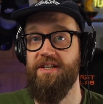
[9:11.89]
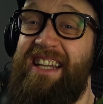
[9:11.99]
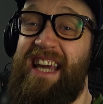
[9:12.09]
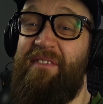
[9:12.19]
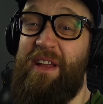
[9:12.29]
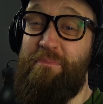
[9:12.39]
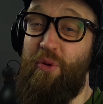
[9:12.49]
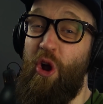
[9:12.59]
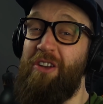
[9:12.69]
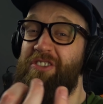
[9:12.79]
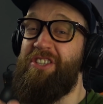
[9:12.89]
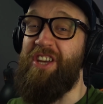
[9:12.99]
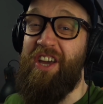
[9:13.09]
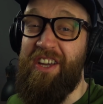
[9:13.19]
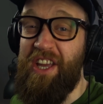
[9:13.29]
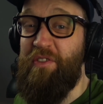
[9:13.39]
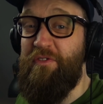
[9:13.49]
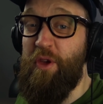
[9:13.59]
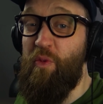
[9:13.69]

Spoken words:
A David Bronzer, if you